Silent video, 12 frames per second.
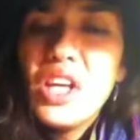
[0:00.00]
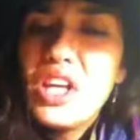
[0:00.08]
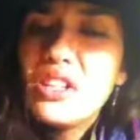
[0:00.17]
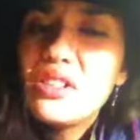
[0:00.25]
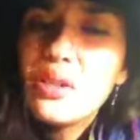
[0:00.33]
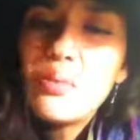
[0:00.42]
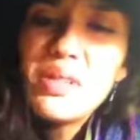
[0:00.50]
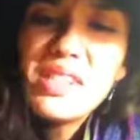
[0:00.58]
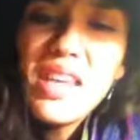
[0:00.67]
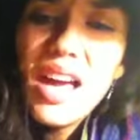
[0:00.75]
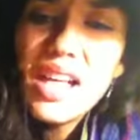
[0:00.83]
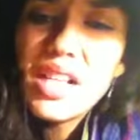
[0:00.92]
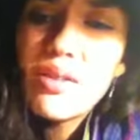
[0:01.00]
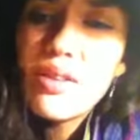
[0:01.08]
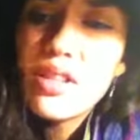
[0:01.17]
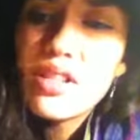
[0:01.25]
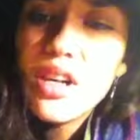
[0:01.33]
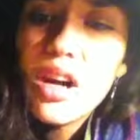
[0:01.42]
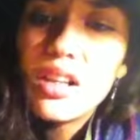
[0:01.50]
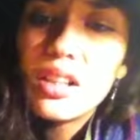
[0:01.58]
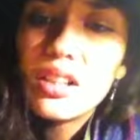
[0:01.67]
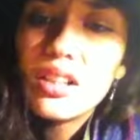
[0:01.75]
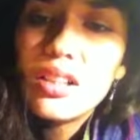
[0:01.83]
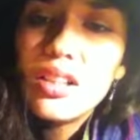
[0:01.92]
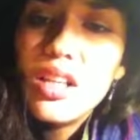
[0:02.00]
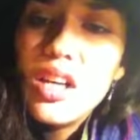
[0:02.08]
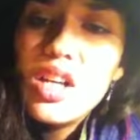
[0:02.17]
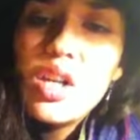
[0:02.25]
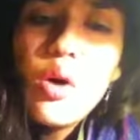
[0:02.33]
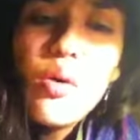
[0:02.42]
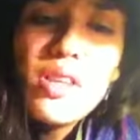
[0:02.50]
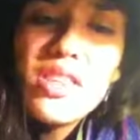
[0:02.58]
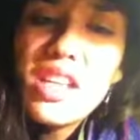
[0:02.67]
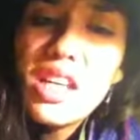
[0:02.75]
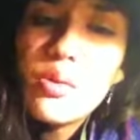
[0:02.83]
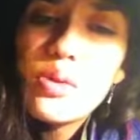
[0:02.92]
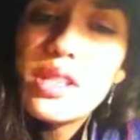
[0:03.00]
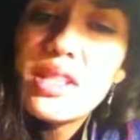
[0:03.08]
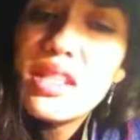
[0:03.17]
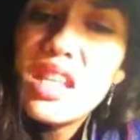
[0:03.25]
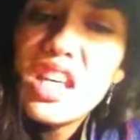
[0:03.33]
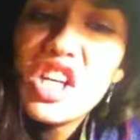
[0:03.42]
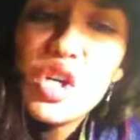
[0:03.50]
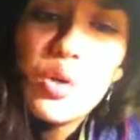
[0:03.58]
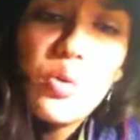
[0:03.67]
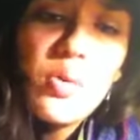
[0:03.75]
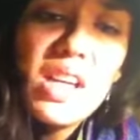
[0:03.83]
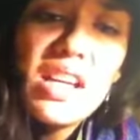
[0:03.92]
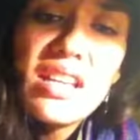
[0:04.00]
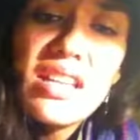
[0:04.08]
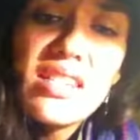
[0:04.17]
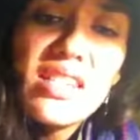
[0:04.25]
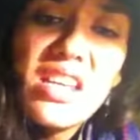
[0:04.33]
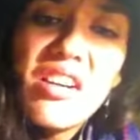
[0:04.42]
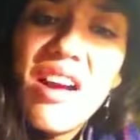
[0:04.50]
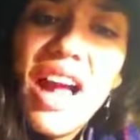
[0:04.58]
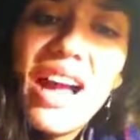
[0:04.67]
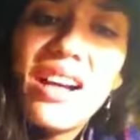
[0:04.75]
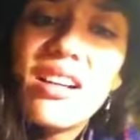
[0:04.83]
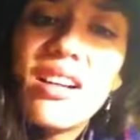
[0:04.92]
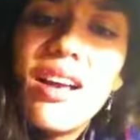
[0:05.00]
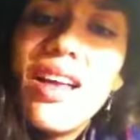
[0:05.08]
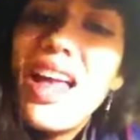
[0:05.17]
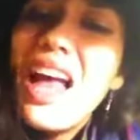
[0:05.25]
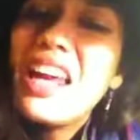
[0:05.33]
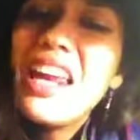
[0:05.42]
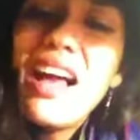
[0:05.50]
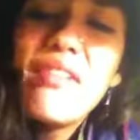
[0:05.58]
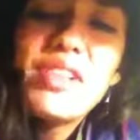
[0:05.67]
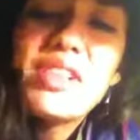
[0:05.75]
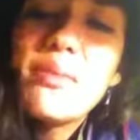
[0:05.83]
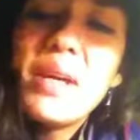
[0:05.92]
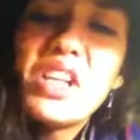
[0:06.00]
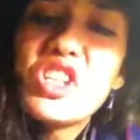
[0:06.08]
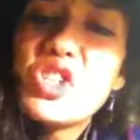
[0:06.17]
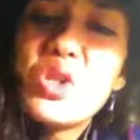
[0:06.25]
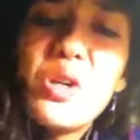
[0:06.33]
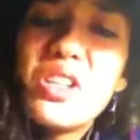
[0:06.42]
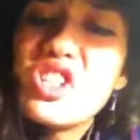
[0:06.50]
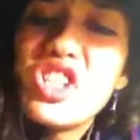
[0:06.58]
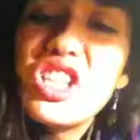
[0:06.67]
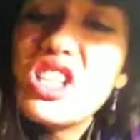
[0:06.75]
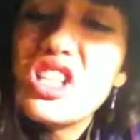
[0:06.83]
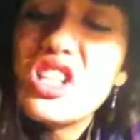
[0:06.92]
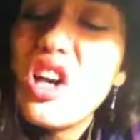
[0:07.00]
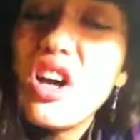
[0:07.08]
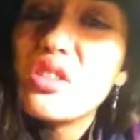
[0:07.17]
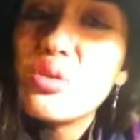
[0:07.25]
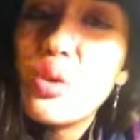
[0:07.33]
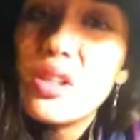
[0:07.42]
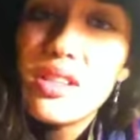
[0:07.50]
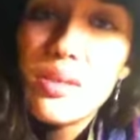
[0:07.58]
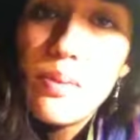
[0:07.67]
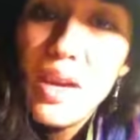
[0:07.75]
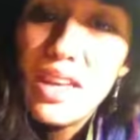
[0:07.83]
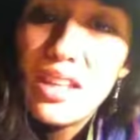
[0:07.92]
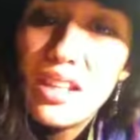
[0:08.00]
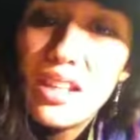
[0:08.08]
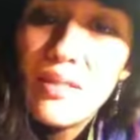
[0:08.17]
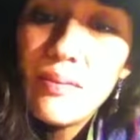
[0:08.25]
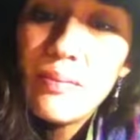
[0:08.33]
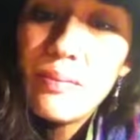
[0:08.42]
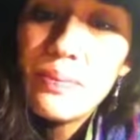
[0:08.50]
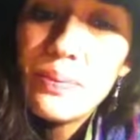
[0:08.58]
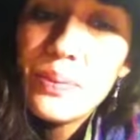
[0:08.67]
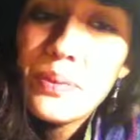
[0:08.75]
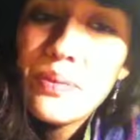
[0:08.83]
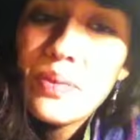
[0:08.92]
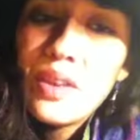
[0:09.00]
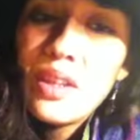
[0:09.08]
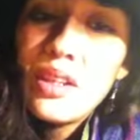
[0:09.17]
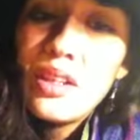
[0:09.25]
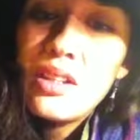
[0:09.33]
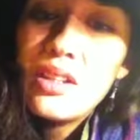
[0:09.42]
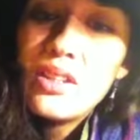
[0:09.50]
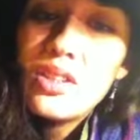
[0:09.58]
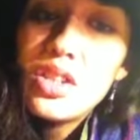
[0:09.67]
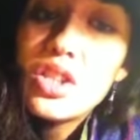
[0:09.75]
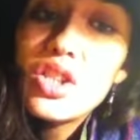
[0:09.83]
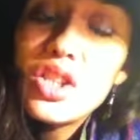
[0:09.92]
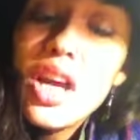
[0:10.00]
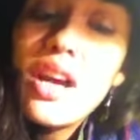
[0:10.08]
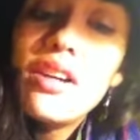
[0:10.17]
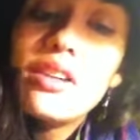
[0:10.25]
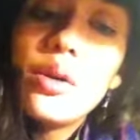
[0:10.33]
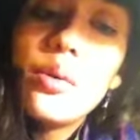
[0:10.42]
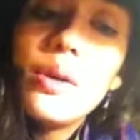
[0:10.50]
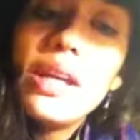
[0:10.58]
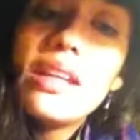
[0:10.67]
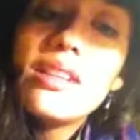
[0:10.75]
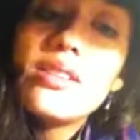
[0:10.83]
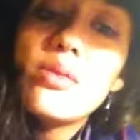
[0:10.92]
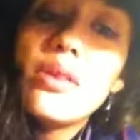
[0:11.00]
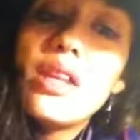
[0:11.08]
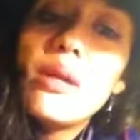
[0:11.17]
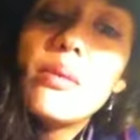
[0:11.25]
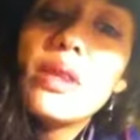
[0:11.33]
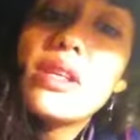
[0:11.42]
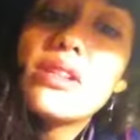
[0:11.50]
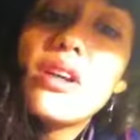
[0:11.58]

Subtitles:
He stood beside her in the dark, knowing that he was seeing her weakness and her anger at having to make a choice she did not want to make. She shared her weakness with him in the